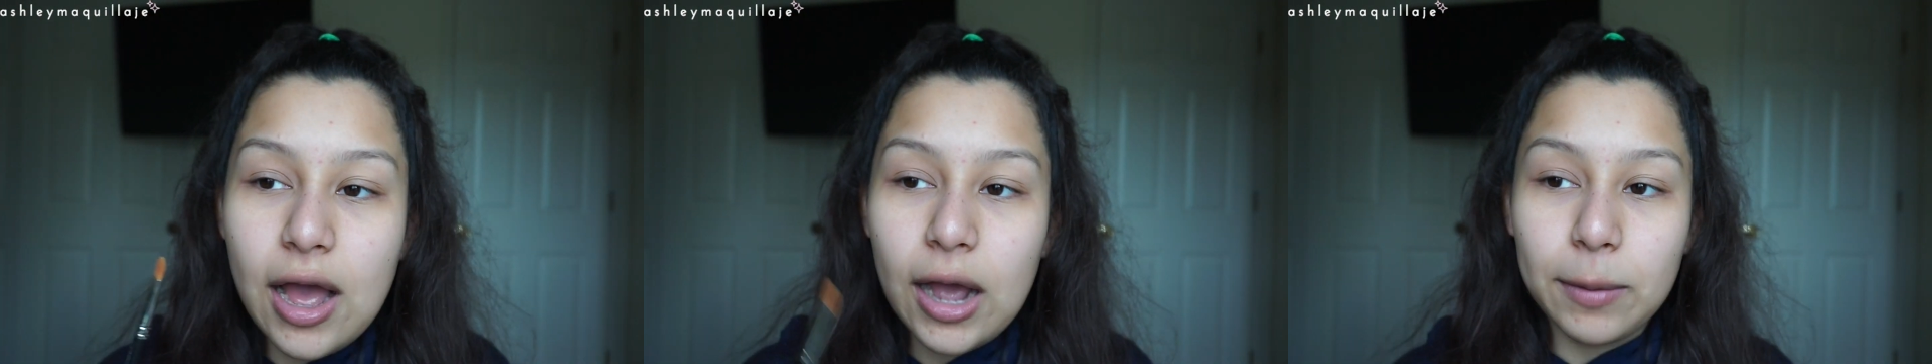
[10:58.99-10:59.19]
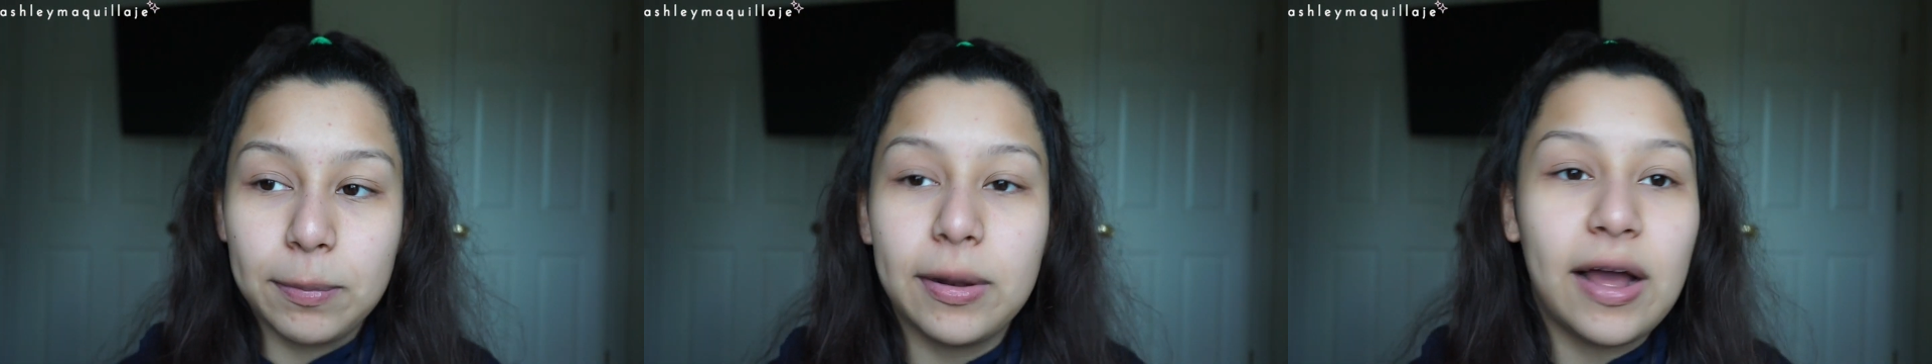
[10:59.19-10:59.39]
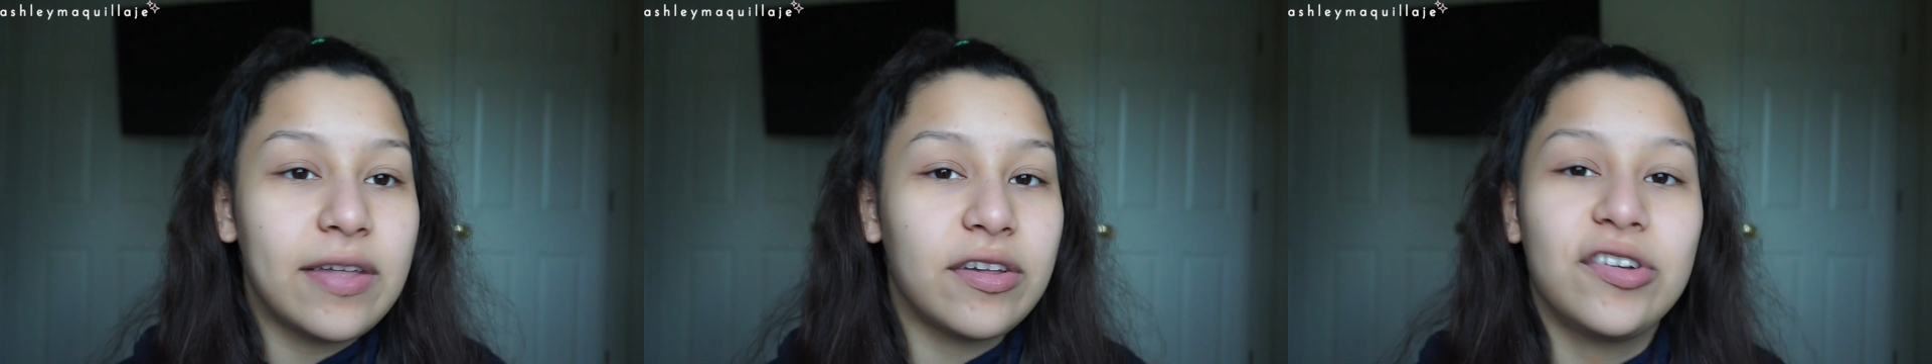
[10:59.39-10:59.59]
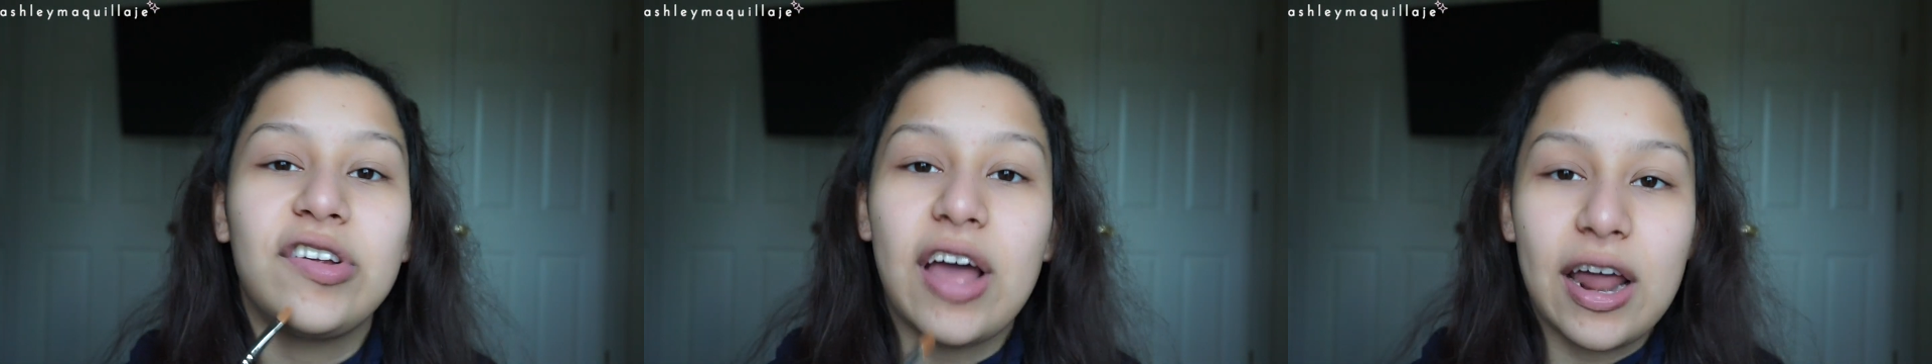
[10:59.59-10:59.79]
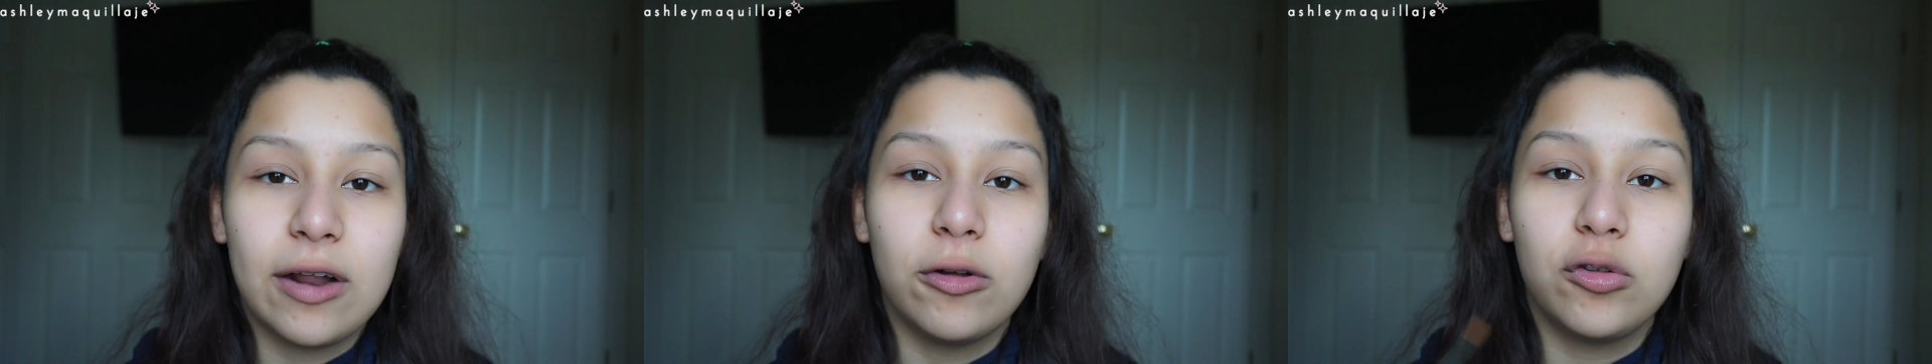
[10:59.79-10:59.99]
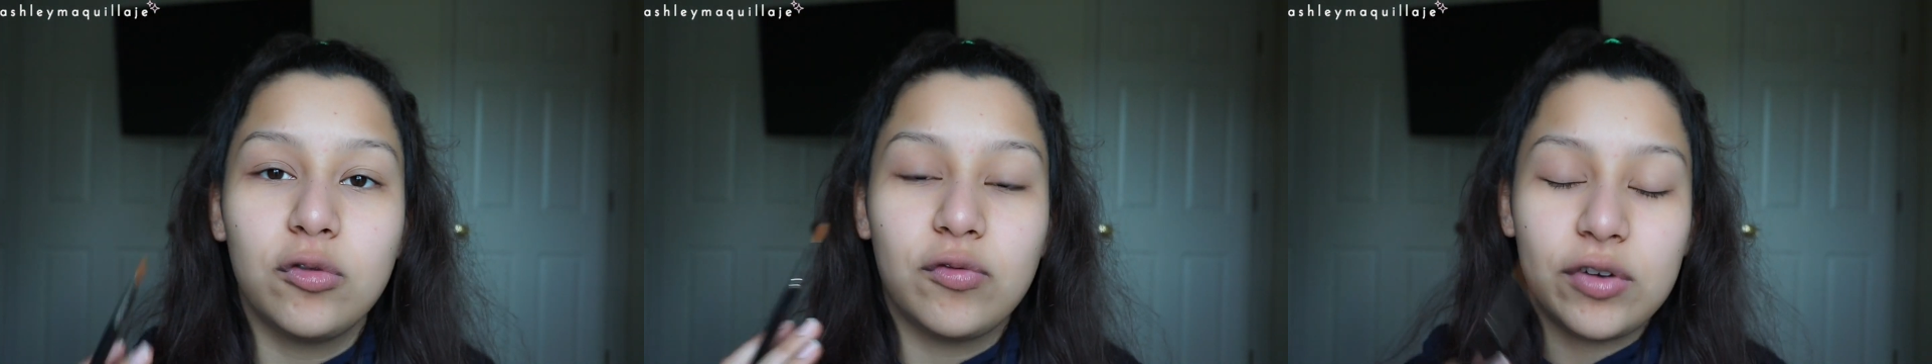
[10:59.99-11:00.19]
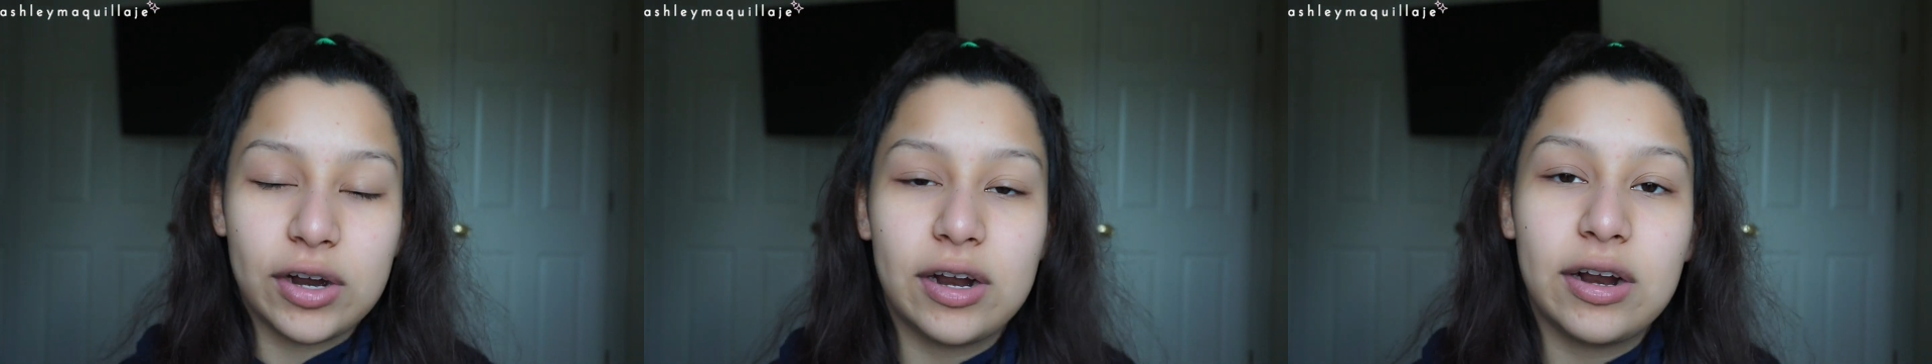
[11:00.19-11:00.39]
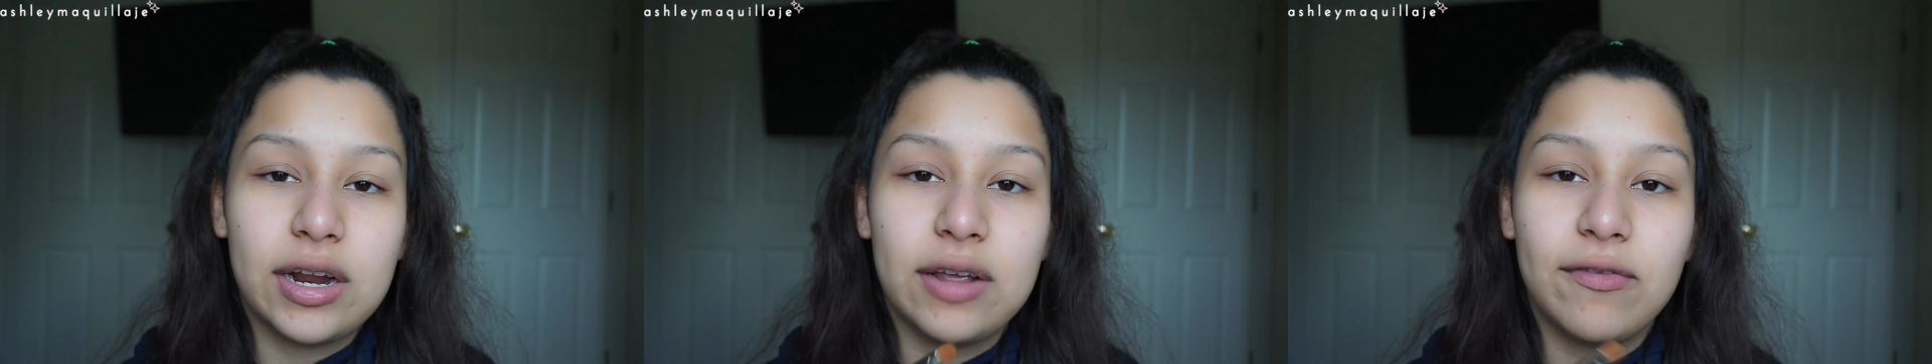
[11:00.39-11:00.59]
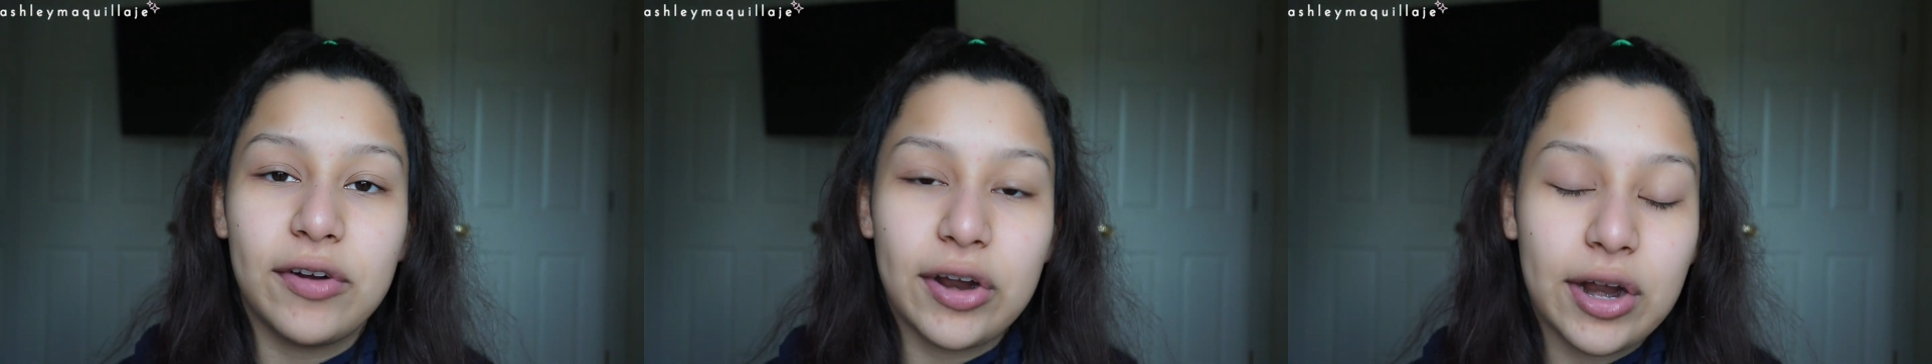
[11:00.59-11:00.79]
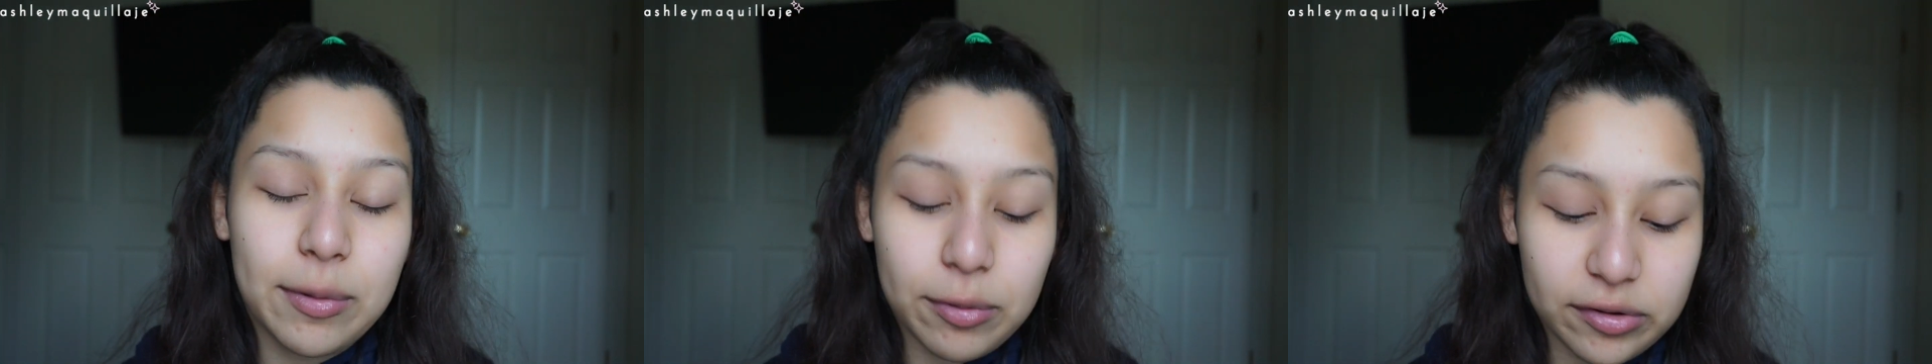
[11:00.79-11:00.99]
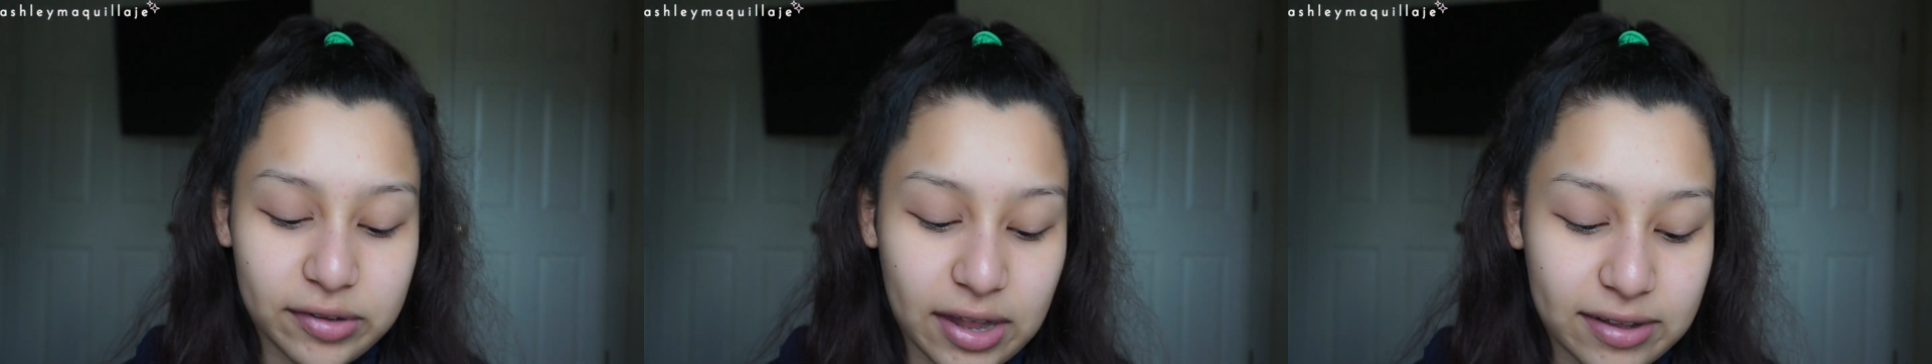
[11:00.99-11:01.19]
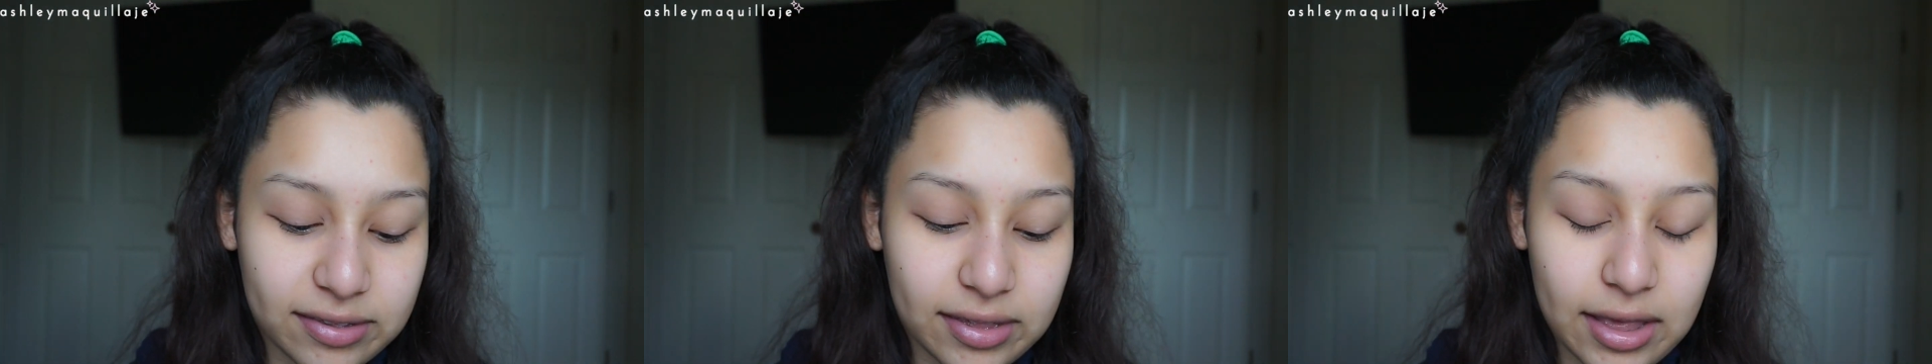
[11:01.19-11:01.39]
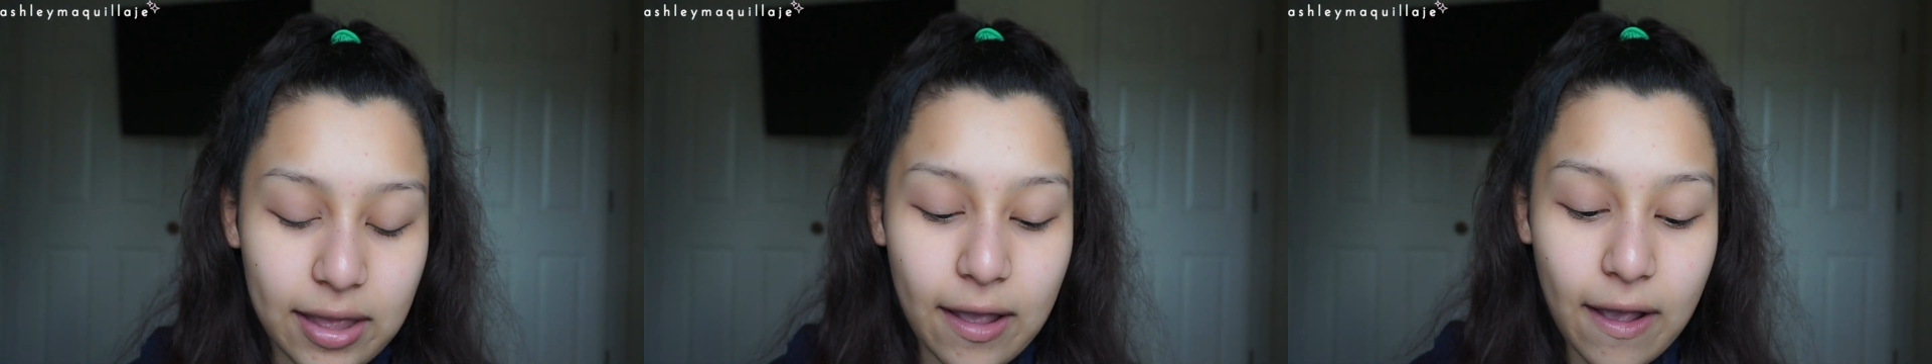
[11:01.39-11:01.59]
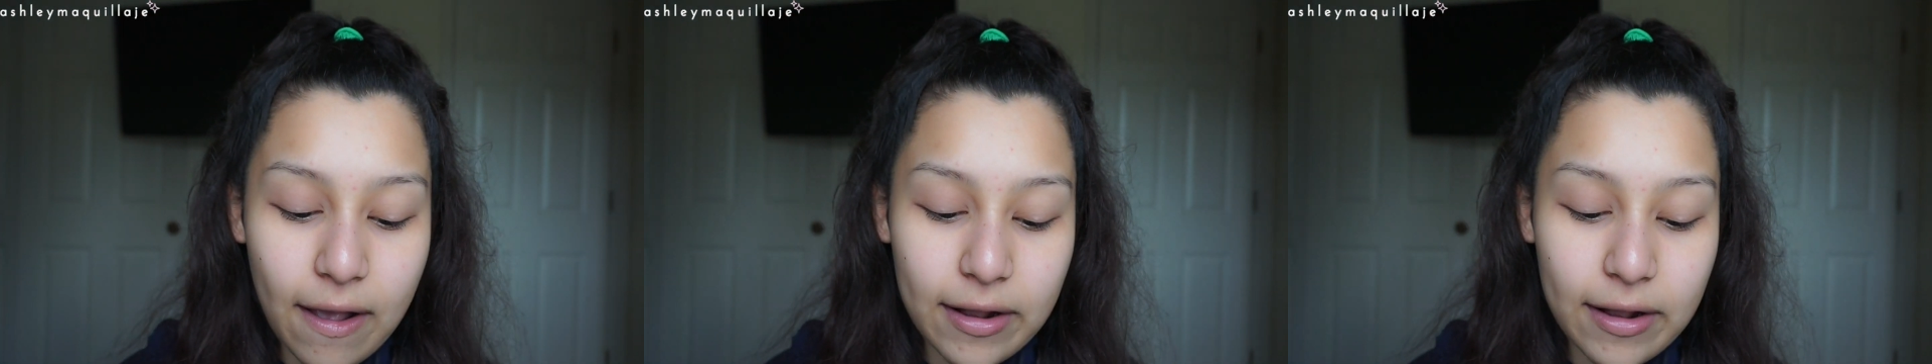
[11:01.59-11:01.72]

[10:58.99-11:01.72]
apply the shadows very, very precisely.